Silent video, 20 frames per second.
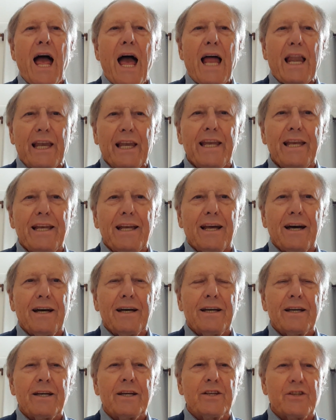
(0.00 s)

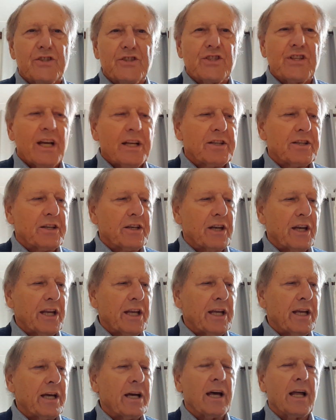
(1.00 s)
Halila is
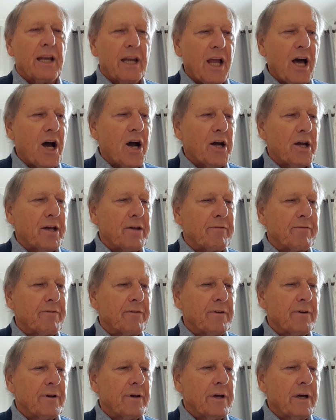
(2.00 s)
suddenly alive.
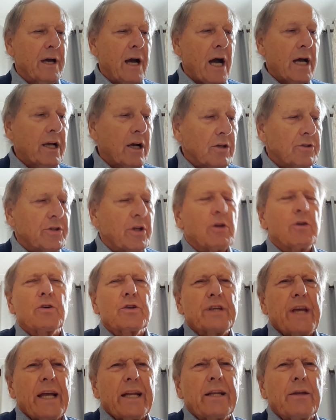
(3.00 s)
I can't tell you
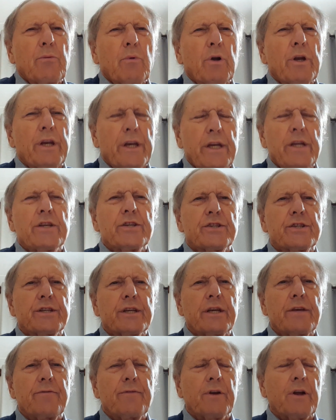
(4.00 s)
exactly what it is,
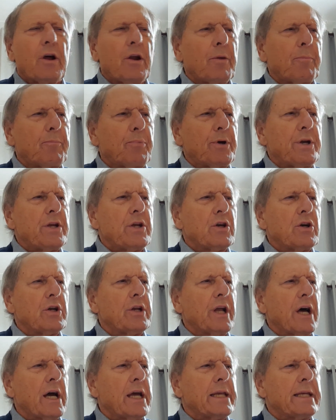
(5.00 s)
Steve. You've got a pretty
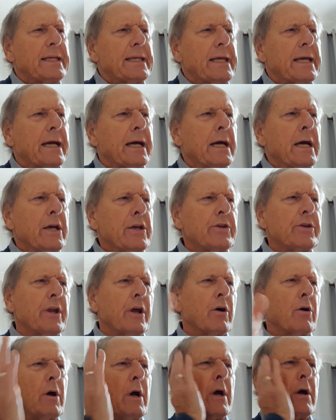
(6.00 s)
good idea. You
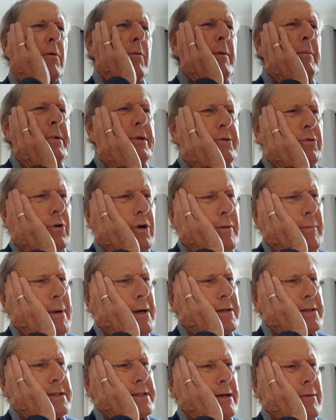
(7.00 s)
know, when we talk
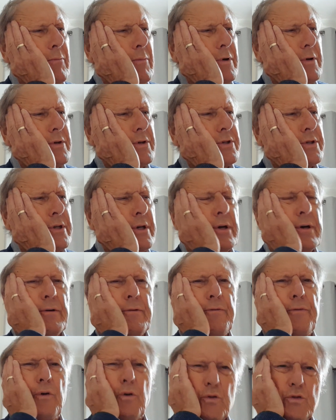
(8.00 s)
about someone's
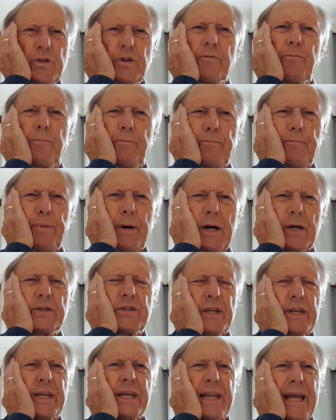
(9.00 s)
force of
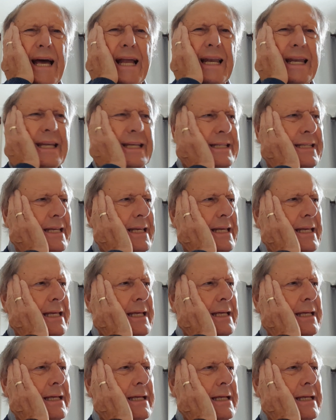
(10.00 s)
personality,